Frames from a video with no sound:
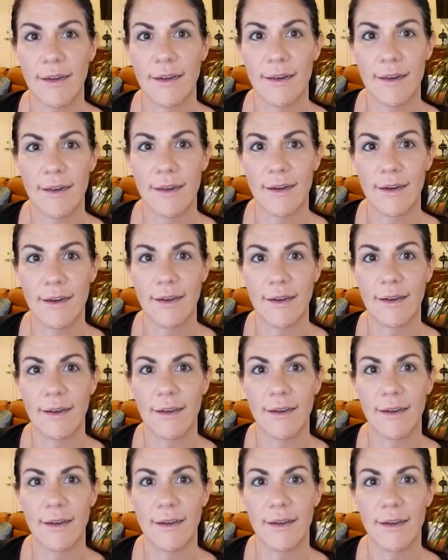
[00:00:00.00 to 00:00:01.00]

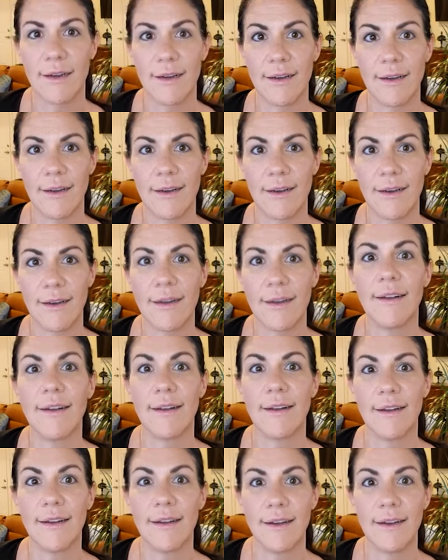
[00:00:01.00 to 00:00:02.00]

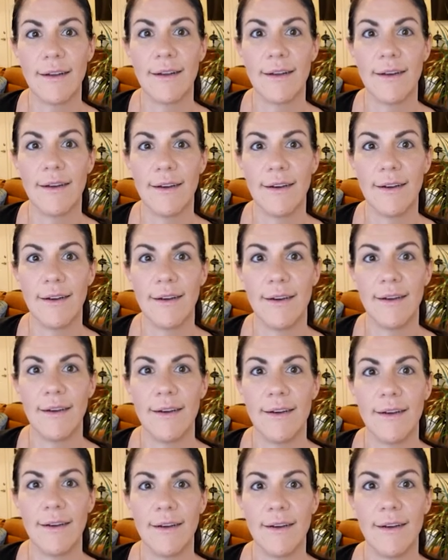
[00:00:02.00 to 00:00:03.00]

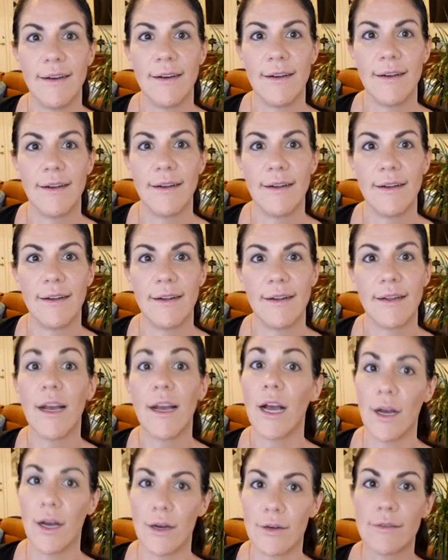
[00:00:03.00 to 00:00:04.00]

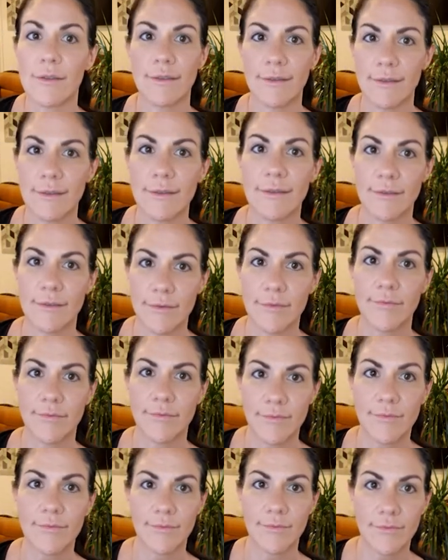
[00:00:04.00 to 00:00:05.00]

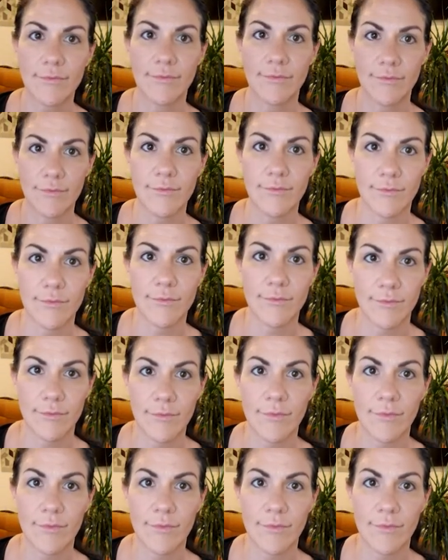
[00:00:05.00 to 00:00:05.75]
This person isn't speaking.